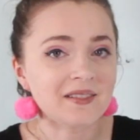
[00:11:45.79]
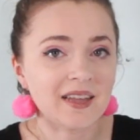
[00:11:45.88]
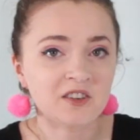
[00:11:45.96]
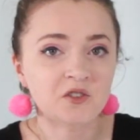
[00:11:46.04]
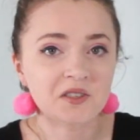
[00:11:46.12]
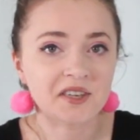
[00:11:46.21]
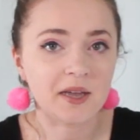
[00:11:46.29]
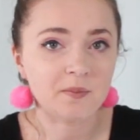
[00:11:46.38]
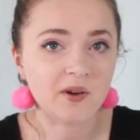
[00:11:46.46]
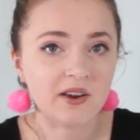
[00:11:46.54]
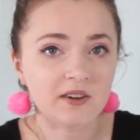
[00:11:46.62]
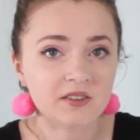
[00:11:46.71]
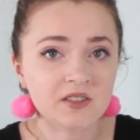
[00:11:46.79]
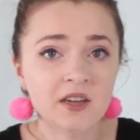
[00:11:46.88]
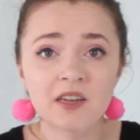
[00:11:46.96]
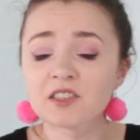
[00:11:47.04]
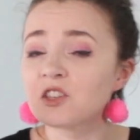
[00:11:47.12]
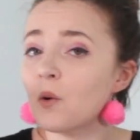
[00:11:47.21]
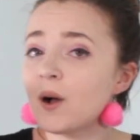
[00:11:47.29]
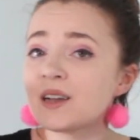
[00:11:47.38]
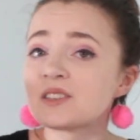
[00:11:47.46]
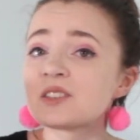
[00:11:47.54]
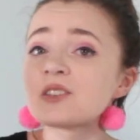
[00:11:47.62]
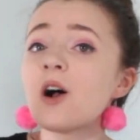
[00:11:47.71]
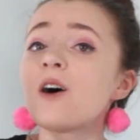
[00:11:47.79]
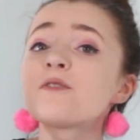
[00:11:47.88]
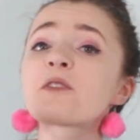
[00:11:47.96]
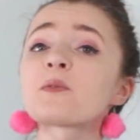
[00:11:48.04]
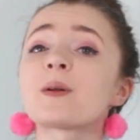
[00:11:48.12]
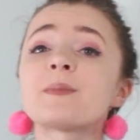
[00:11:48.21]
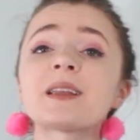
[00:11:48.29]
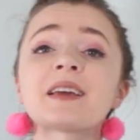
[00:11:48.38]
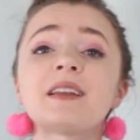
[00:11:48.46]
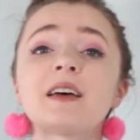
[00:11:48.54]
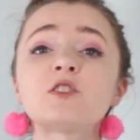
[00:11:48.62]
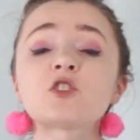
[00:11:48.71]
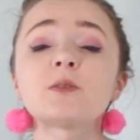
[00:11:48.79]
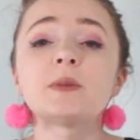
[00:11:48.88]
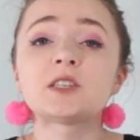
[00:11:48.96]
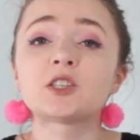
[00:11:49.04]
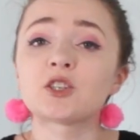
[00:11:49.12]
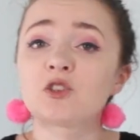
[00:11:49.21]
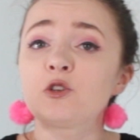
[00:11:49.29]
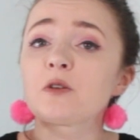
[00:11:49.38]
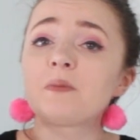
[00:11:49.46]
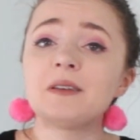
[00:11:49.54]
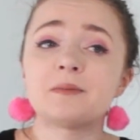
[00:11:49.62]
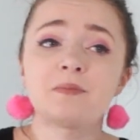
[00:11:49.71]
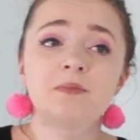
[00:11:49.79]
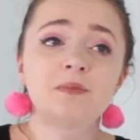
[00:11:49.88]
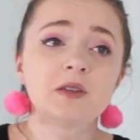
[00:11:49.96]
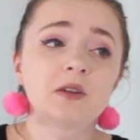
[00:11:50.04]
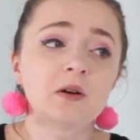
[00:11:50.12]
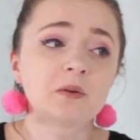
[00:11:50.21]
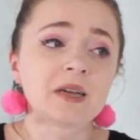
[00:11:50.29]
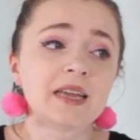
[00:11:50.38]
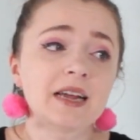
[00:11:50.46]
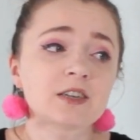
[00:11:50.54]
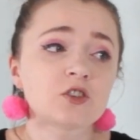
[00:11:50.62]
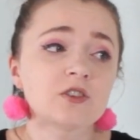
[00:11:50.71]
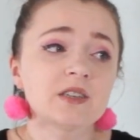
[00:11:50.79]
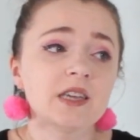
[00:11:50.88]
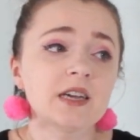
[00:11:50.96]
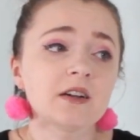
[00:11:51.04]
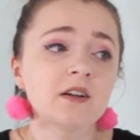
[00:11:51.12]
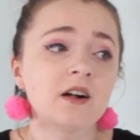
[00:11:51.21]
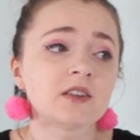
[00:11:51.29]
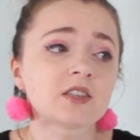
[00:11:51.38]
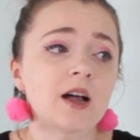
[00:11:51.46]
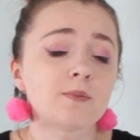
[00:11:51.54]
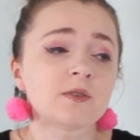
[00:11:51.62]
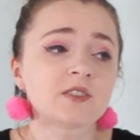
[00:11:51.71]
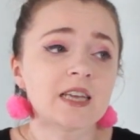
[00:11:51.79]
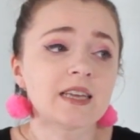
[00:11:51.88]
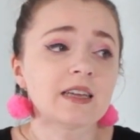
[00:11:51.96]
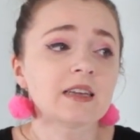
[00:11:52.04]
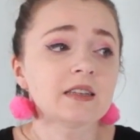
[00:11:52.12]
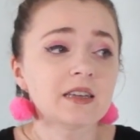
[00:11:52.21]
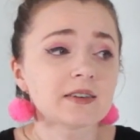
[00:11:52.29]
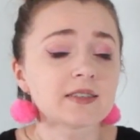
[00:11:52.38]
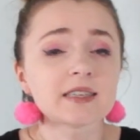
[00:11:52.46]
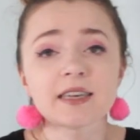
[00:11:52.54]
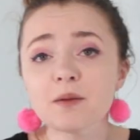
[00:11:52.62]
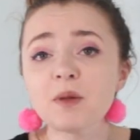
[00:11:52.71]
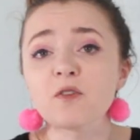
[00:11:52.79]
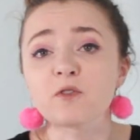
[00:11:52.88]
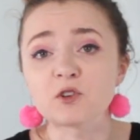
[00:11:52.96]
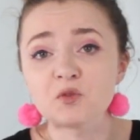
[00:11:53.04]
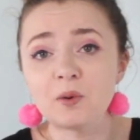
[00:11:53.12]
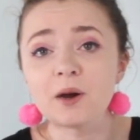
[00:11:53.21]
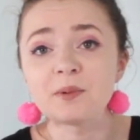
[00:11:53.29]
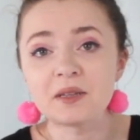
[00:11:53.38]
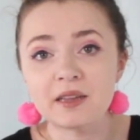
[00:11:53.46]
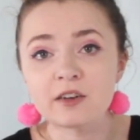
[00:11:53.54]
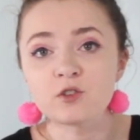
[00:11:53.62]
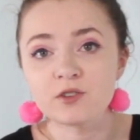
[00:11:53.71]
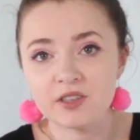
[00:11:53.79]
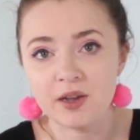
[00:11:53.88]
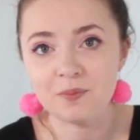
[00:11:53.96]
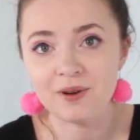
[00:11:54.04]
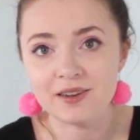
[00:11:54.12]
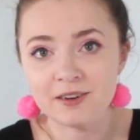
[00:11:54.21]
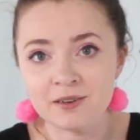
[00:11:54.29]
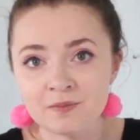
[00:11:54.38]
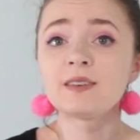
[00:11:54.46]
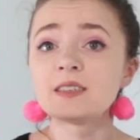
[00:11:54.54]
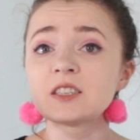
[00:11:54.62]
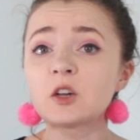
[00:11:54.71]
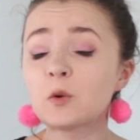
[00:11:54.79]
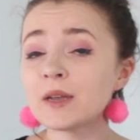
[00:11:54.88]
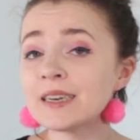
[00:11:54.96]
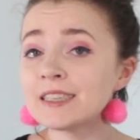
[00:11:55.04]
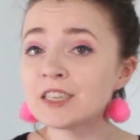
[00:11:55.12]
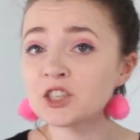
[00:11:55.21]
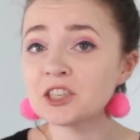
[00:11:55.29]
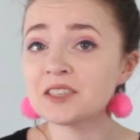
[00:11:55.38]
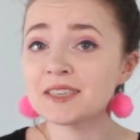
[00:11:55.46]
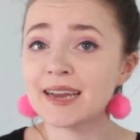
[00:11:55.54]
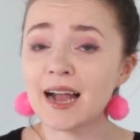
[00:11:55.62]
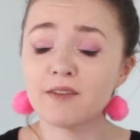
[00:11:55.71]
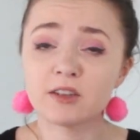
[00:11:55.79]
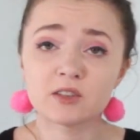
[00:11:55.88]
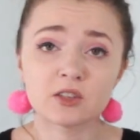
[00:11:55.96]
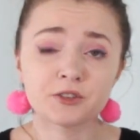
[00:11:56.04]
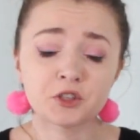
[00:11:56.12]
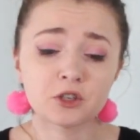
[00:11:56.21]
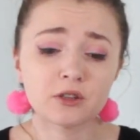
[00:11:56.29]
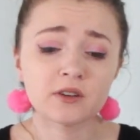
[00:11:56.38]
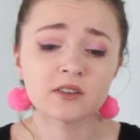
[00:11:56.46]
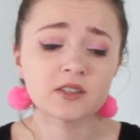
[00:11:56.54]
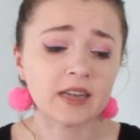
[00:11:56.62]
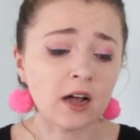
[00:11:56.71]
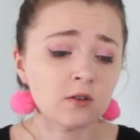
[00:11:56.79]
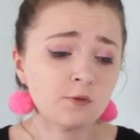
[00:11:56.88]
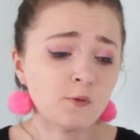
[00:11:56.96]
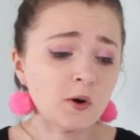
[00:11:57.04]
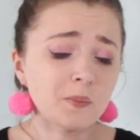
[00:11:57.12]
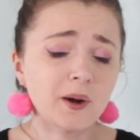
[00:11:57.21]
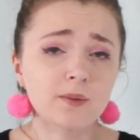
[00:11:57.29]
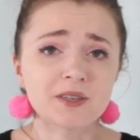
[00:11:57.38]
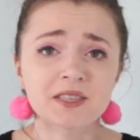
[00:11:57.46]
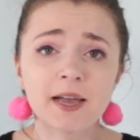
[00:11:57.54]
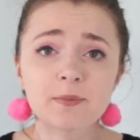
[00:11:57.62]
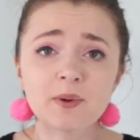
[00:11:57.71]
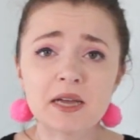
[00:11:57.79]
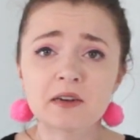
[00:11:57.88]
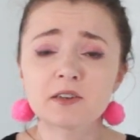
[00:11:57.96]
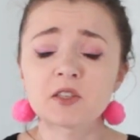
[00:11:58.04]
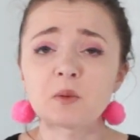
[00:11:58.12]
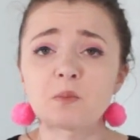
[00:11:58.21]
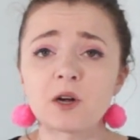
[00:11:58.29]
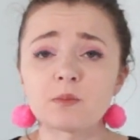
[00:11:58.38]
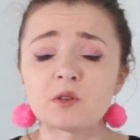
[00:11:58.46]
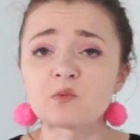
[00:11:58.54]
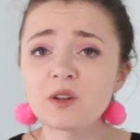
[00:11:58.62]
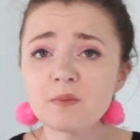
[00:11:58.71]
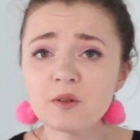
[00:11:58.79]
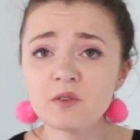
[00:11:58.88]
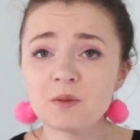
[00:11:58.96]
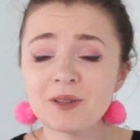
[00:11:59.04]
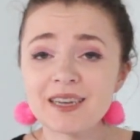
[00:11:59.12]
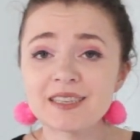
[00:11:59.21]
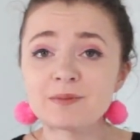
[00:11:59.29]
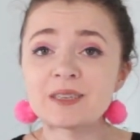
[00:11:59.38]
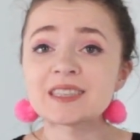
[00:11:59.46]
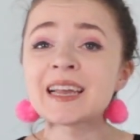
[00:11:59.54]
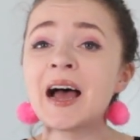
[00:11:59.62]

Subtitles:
electric typewriters. So I solved the ribbon conundrum. It just took me, an extra year on top of taking a year to get my first Barbie electric typewriter. So in addition to having search alerts out for Barbie typewriters and Barbie ribbon replacements,